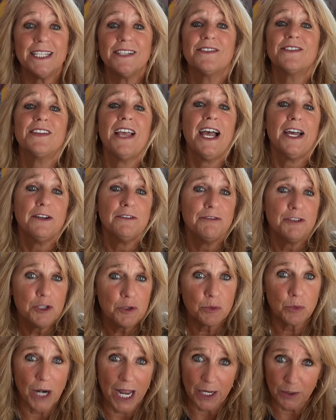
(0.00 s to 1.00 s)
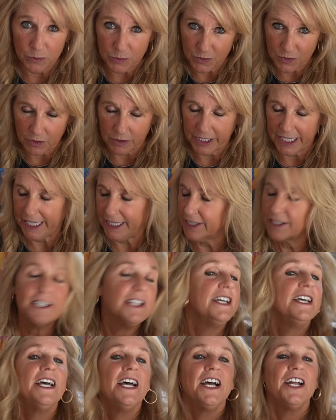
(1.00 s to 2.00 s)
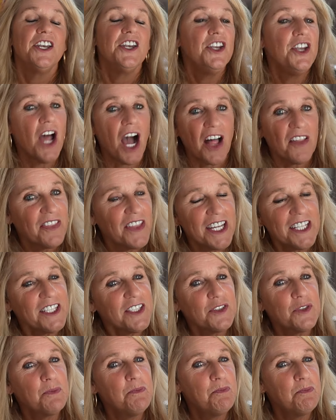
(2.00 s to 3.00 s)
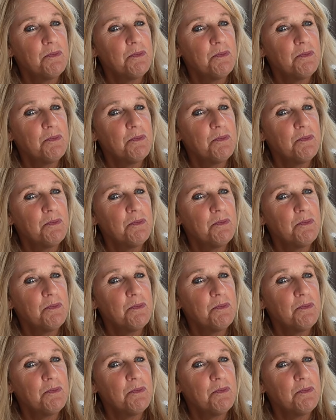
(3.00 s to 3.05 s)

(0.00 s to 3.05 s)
It's had a few rounds on it. Not that it's